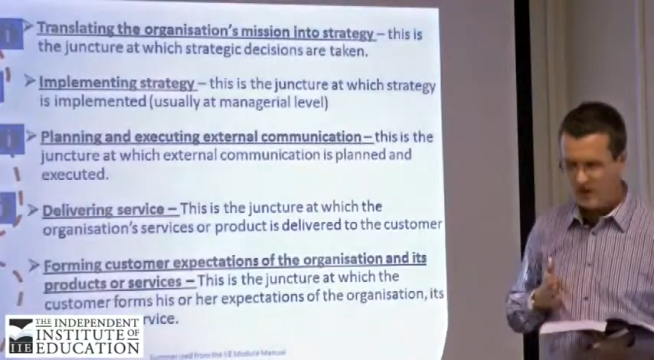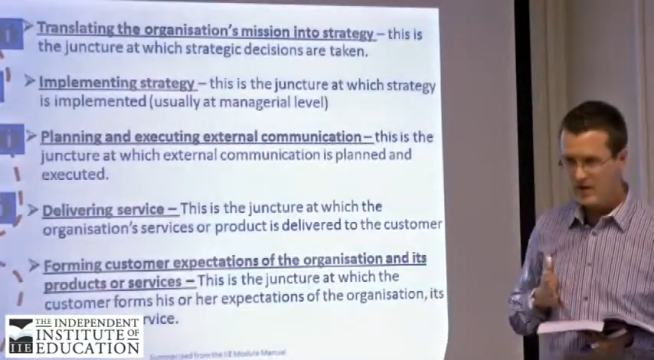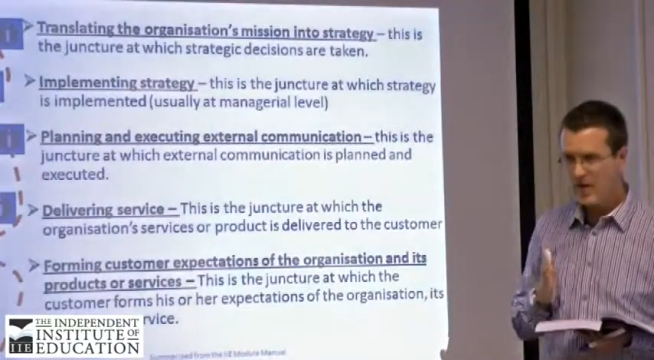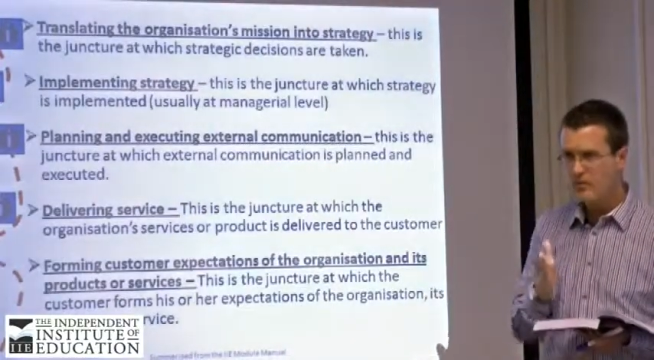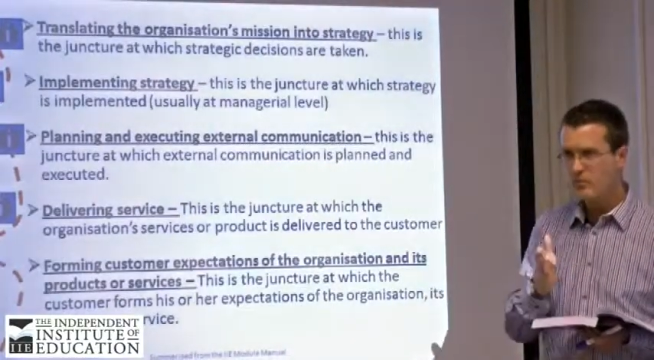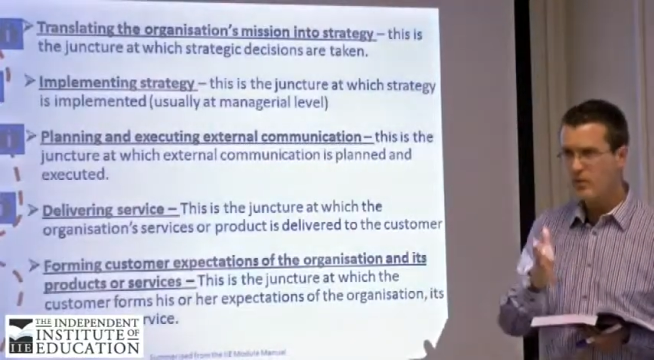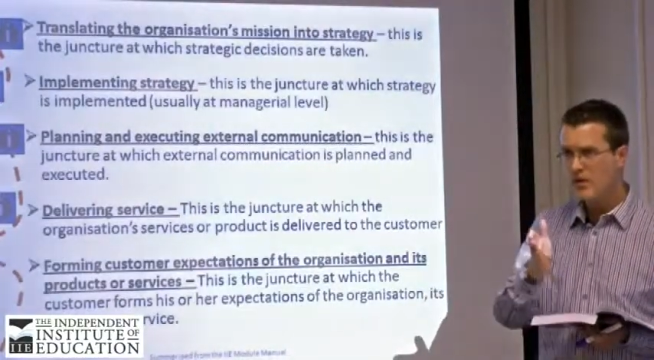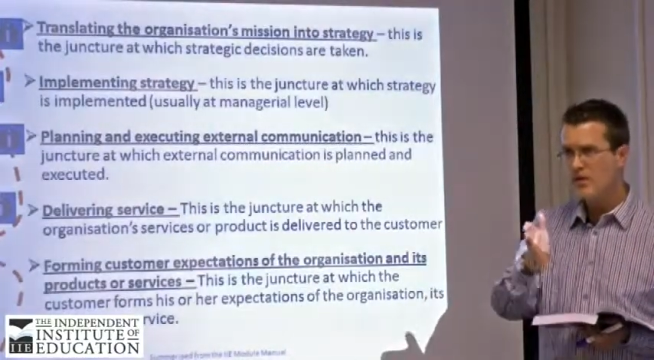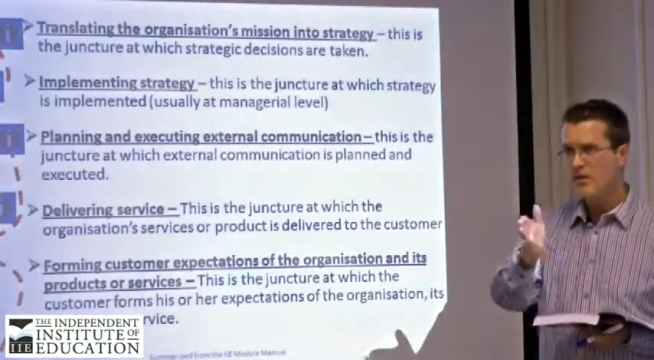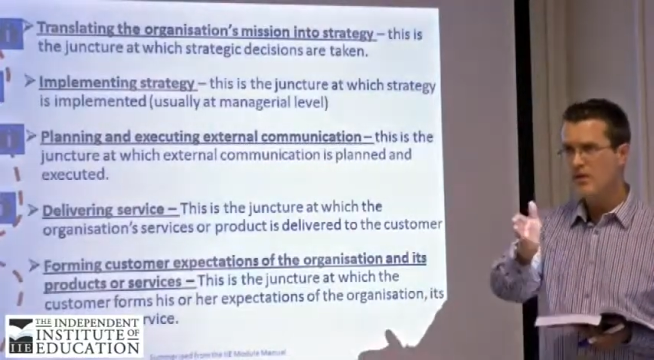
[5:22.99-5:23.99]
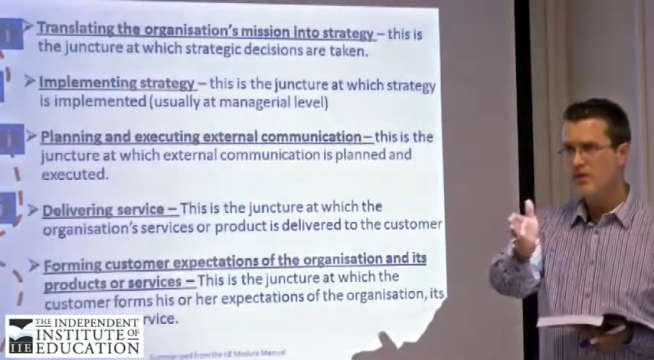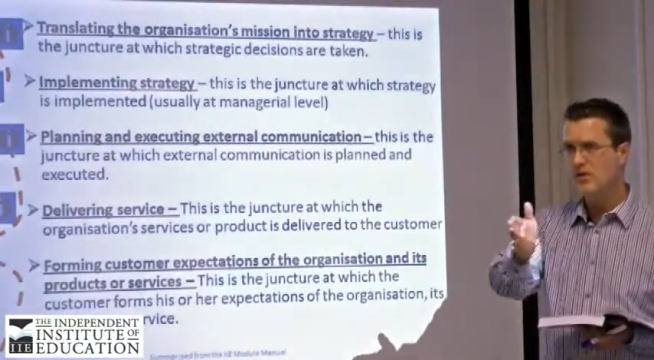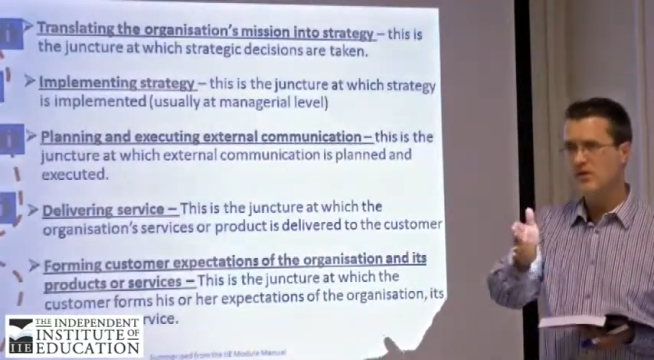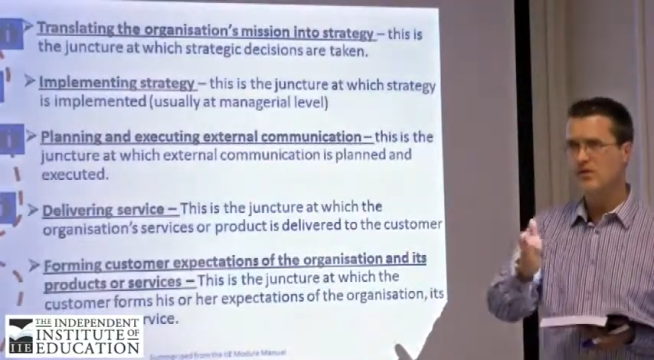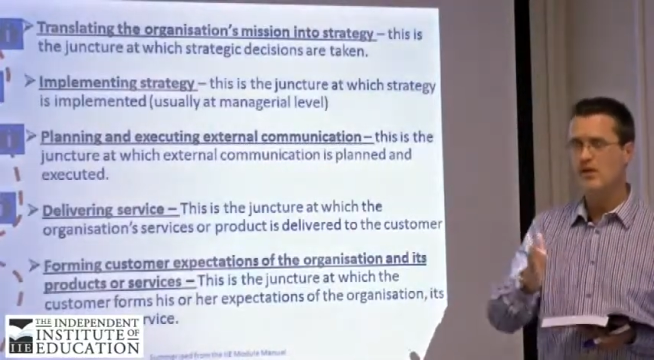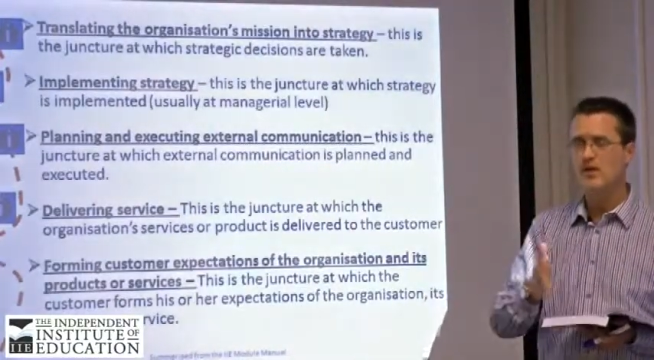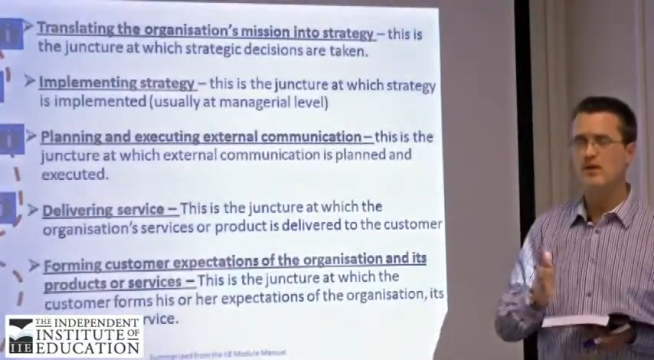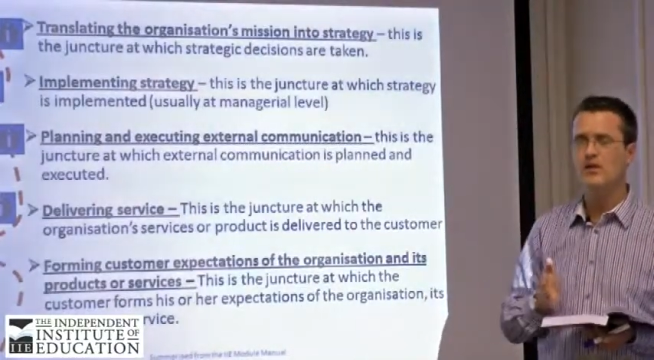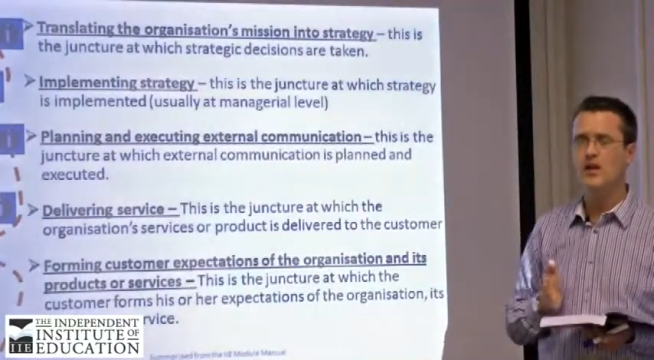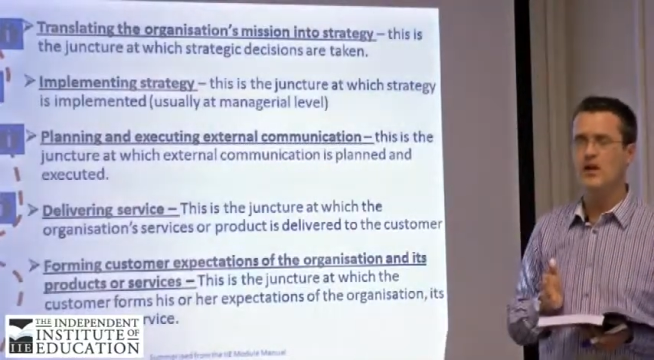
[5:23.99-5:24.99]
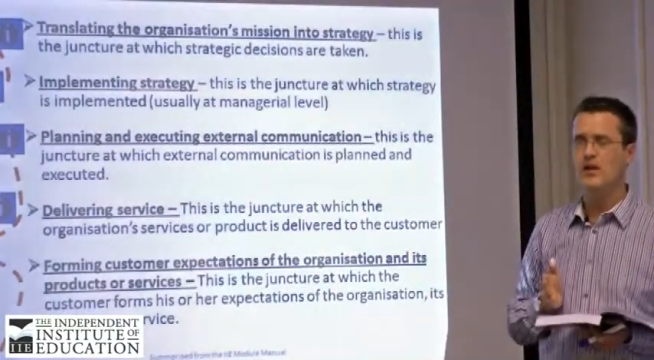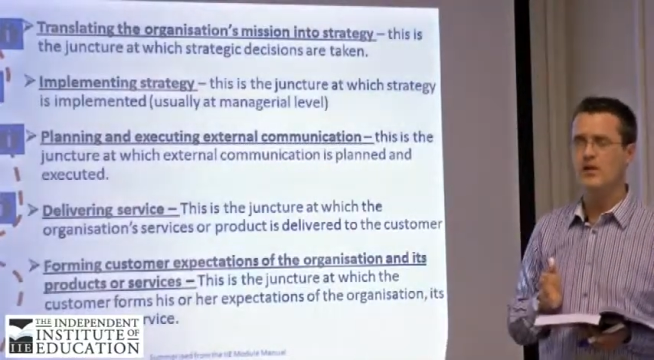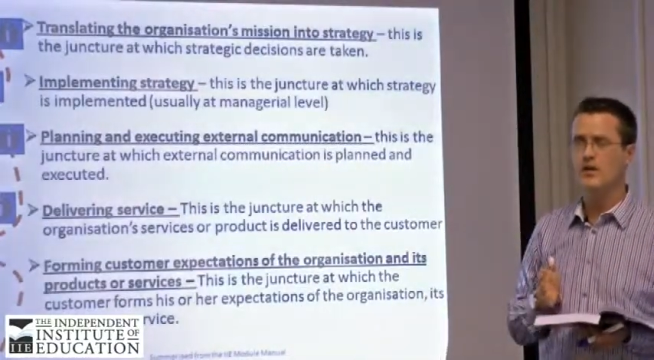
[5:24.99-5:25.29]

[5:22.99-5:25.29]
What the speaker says: that brings these things in line.